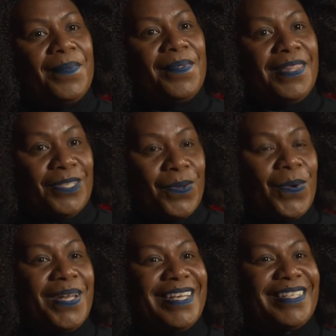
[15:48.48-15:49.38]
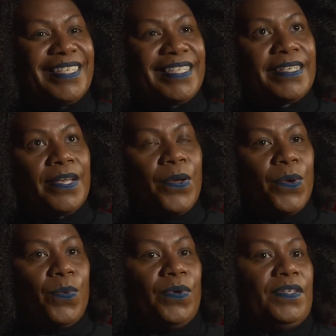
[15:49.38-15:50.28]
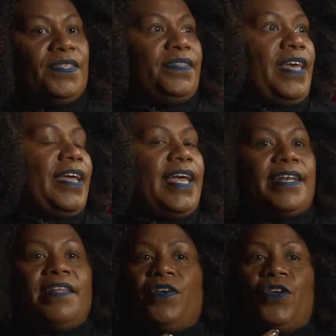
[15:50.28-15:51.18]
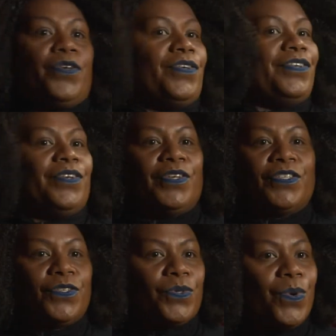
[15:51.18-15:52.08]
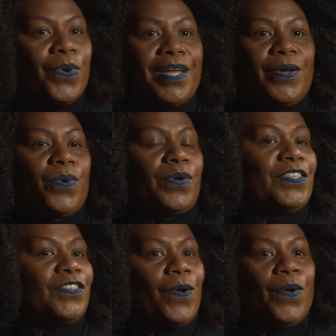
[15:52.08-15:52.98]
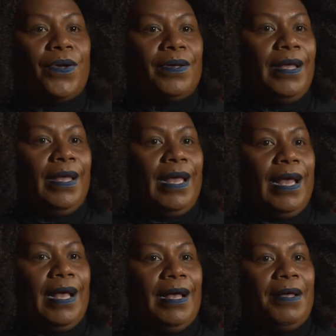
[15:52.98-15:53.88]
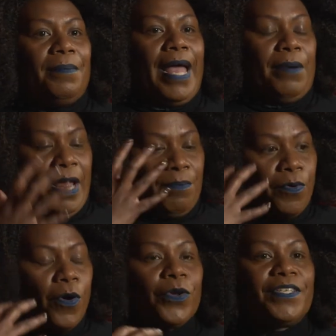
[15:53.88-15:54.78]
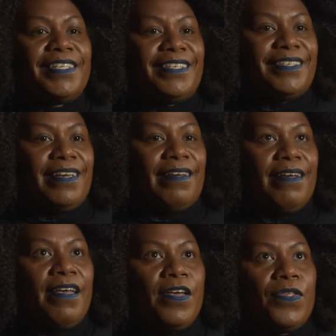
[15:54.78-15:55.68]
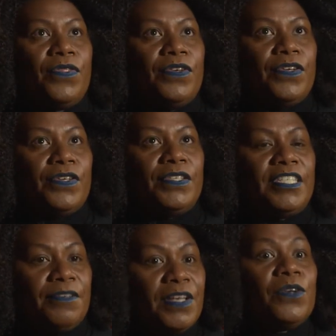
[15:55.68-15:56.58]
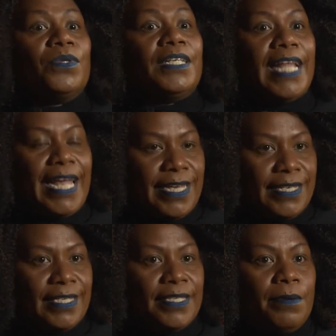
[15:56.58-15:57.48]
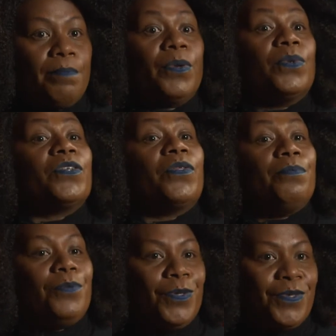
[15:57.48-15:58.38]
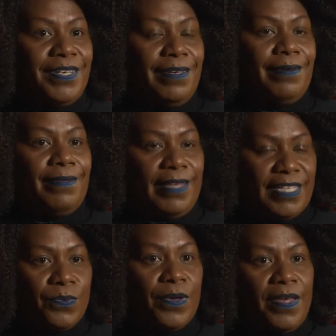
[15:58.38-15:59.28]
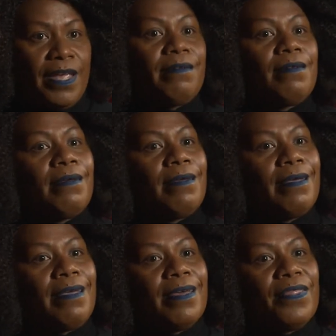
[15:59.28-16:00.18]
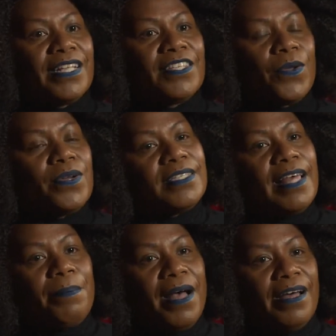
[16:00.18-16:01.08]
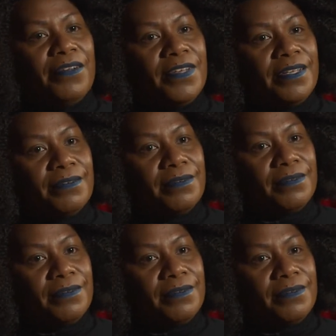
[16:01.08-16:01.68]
this audience, was they had never heard a story or a song, and processing the difficult layers, but also the beauty that's within that song? Is that part of it?